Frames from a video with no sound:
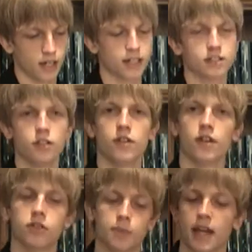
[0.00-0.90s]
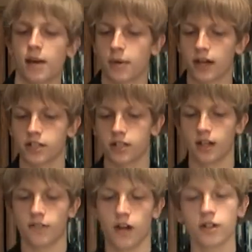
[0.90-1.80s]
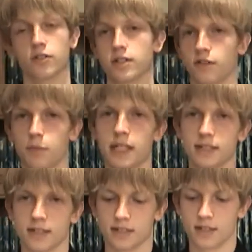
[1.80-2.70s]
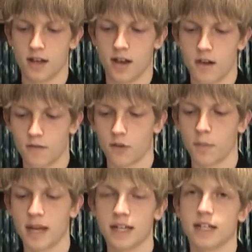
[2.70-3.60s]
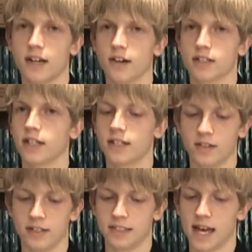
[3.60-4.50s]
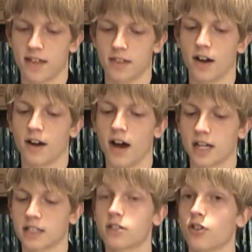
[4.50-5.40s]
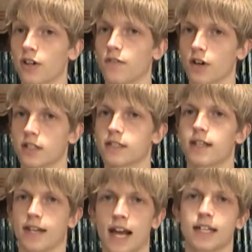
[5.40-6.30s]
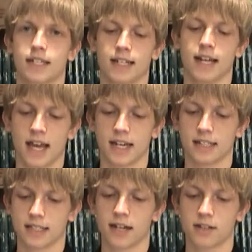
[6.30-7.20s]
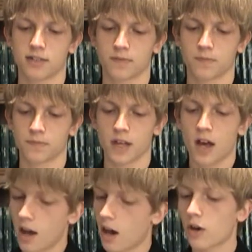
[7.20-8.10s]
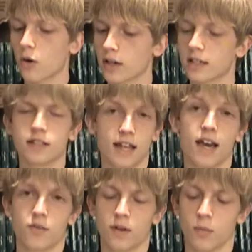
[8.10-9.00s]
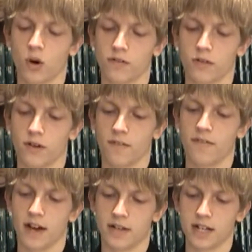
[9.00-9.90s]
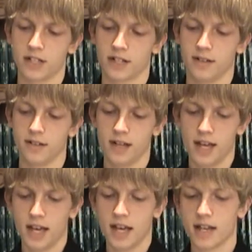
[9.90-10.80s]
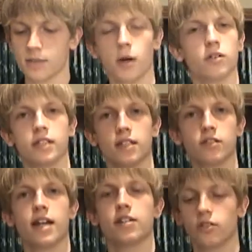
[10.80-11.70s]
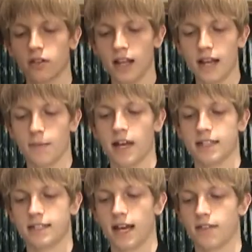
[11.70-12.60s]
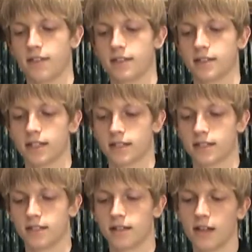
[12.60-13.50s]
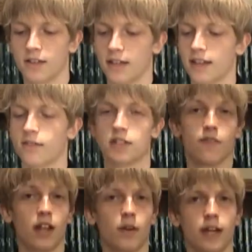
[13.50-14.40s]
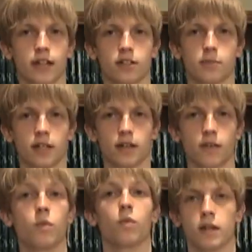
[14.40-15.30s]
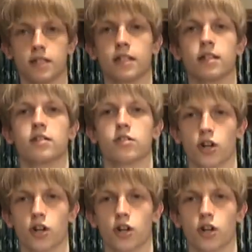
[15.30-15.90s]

His studios began production of hundreds of pieces for many years until his death on August 31st, 1986. According to the Henry Moore Foundation, he had the most international acclaim at his death since the death of his fellow Englishman, Winston